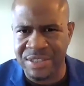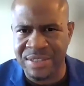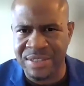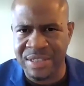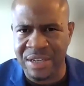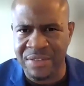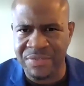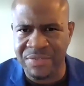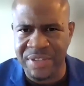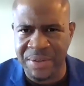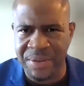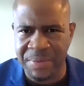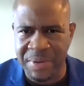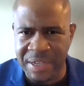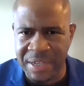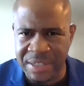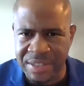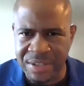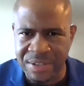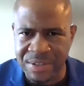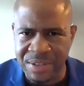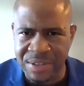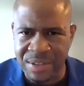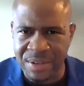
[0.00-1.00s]

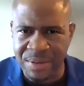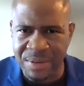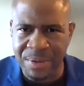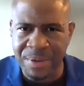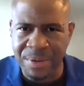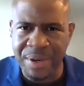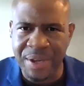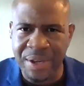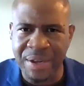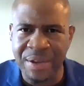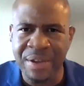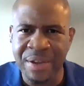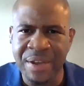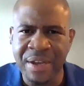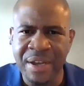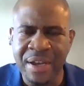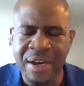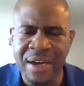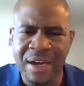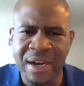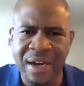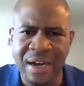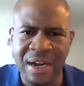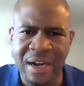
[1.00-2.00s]
self-directed learning,
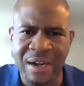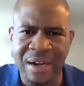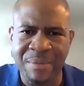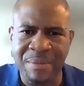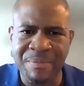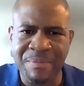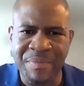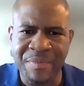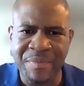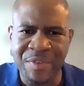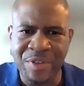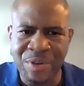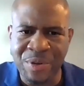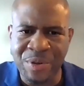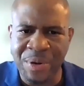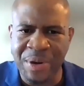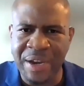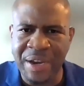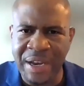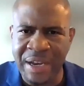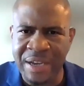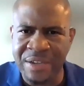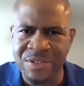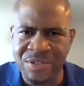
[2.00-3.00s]
your
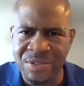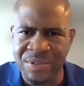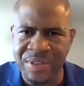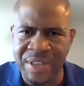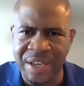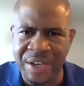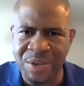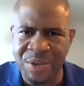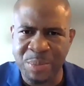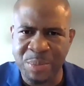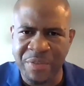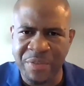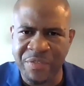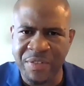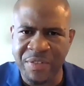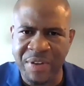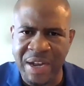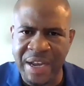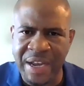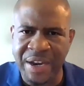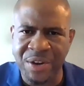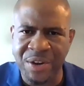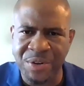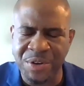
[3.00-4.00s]
answer that you
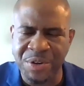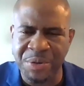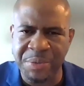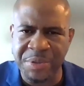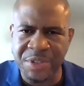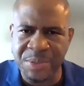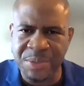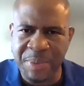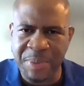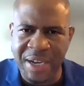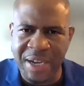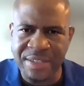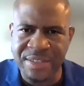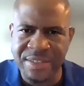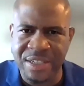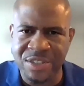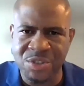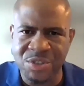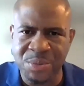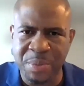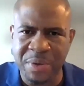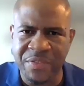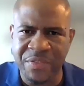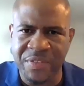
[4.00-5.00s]
provided, your response that
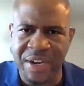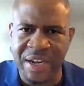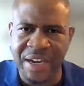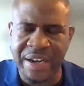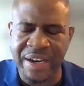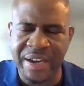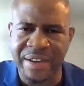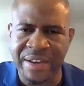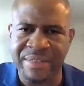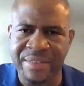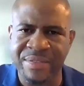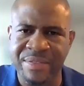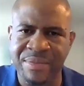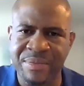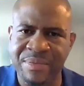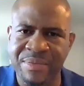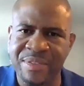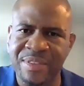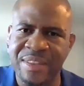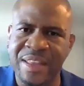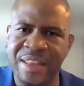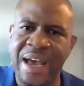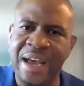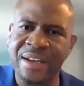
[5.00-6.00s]
you provided,
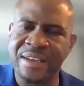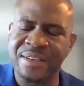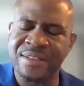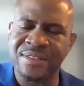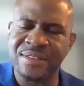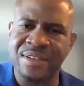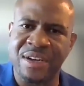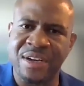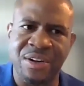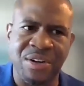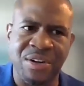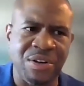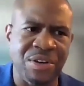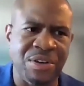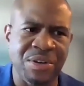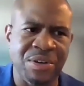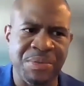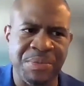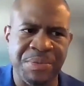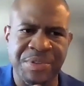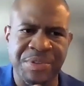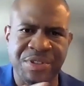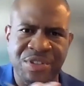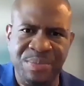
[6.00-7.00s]
that is a good
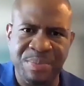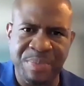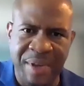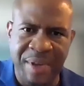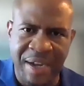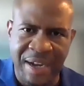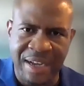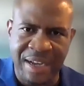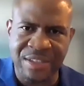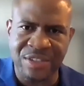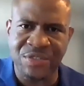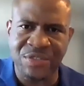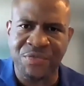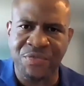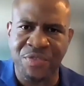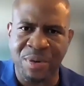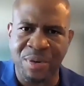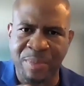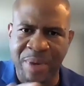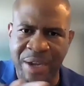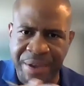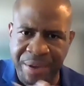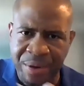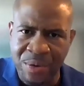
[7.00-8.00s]
response for
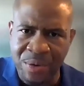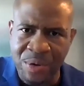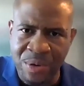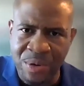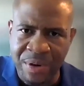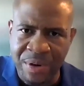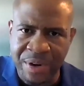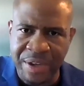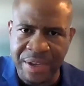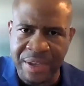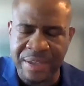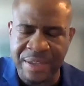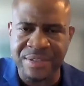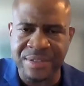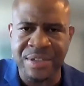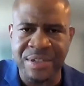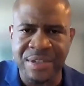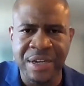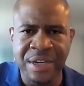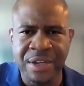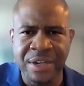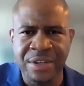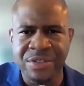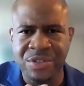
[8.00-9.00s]
my audience
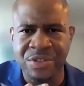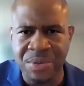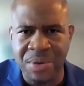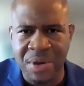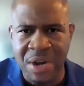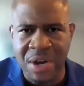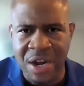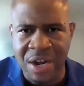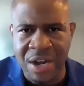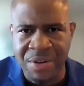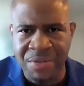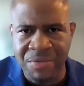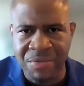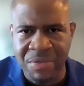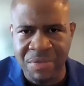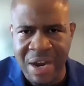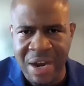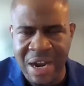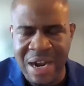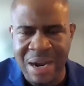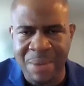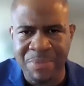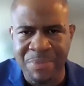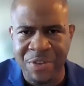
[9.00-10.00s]
to
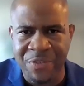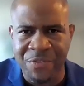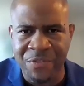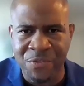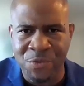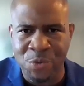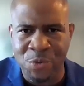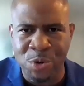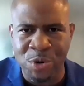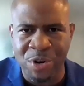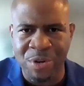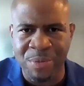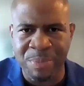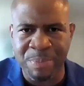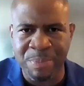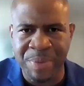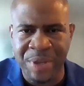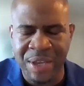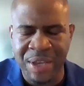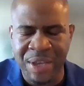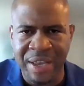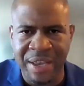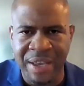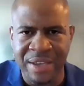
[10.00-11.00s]
unwrap the 4
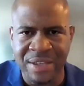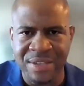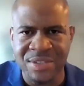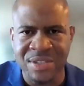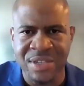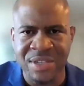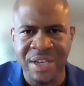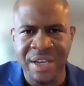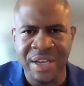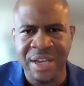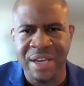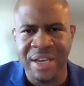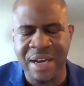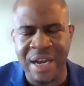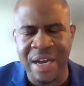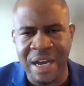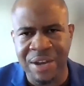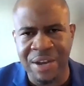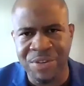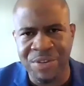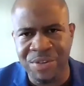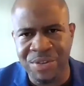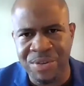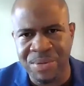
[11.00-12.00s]
Ps and how
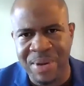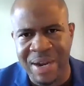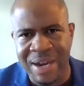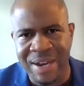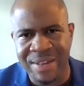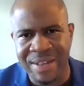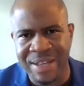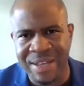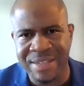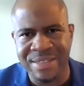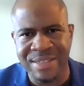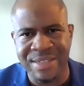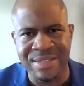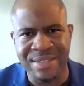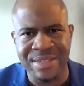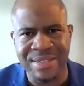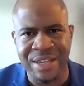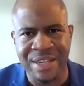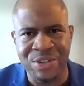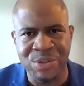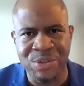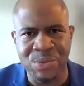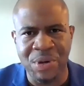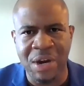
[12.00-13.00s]
I like to say,
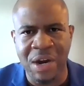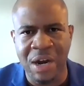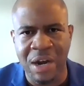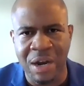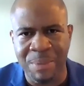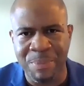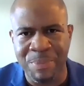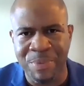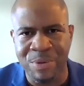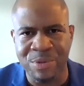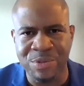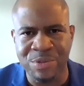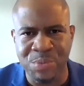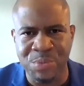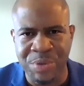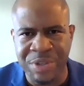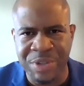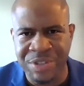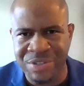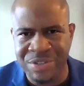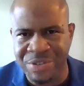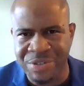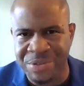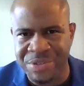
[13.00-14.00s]
you coupled
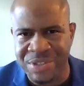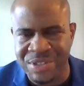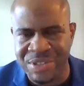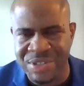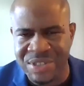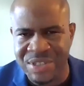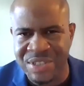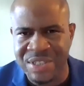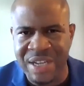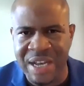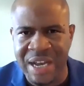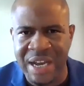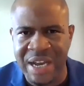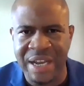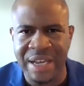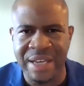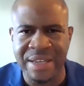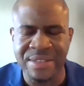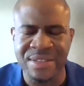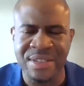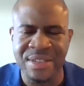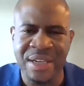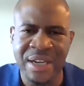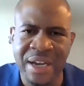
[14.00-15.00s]
research and
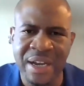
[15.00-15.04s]
science